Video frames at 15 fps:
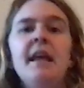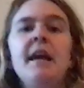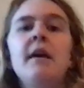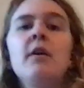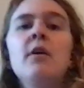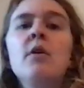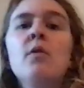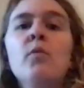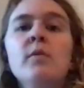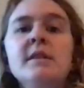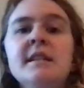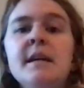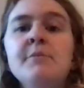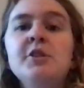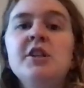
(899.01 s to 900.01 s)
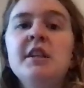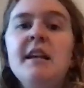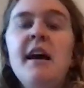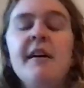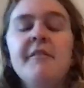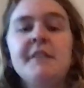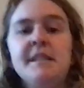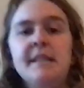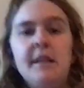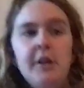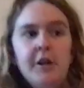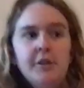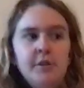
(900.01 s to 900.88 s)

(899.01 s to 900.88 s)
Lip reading: Like one time she didn't have a sitter,